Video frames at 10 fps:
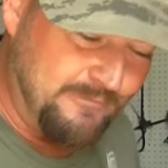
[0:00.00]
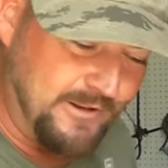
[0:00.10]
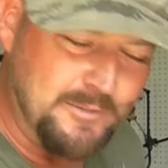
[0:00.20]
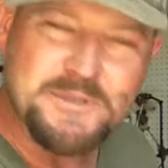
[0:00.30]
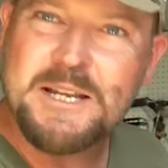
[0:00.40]

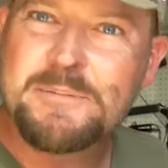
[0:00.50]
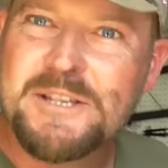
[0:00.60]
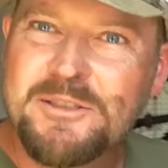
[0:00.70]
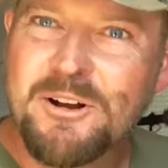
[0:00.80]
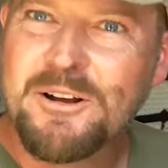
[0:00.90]
Phillips tips
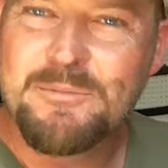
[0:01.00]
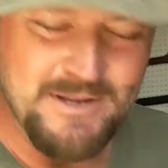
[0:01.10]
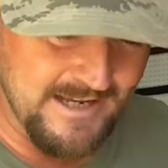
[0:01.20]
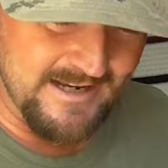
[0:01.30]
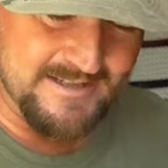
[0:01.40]
in there
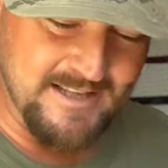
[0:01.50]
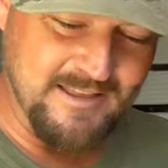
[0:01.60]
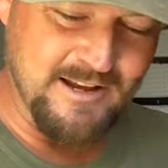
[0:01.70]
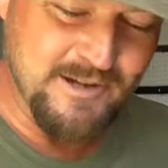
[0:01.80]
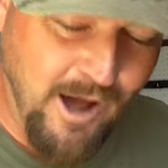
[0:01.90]
because
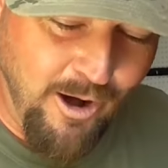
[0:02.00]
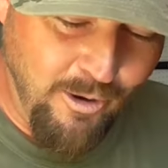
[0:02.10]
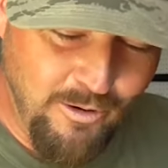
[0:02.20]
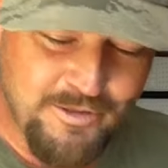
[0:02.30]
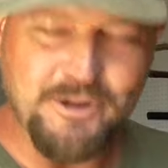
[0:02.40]
they
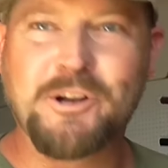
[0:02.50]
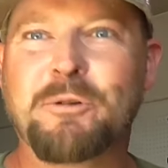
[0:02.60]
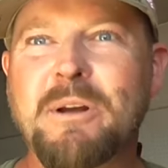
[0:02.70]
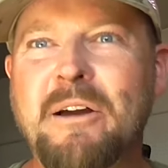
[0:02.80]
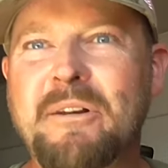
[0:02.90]
know they're
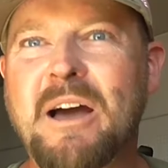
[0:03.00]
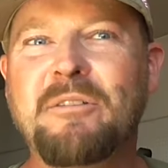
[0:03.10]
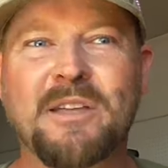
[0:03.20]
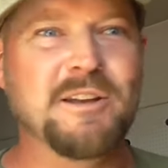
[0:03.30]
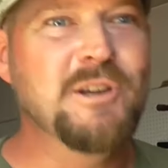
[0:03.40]
gonna round
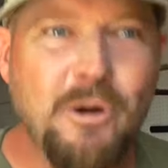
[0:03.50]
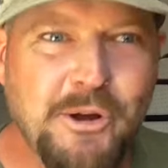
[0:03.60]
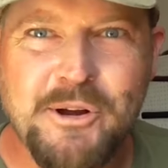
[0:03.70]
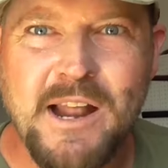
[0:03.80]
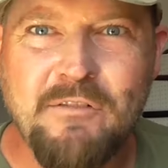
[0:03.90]
out, they know
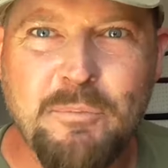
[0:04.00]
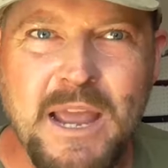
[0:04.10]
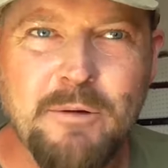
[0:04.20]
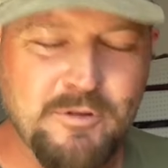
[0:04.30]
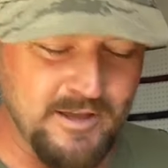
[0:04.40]
you're gonna have a
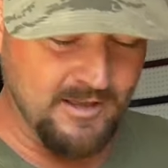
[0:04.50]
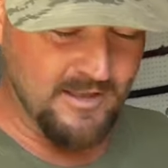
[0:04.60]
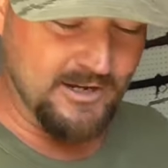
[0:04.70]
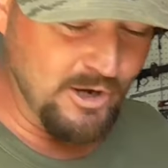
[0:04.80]
pain with it, and they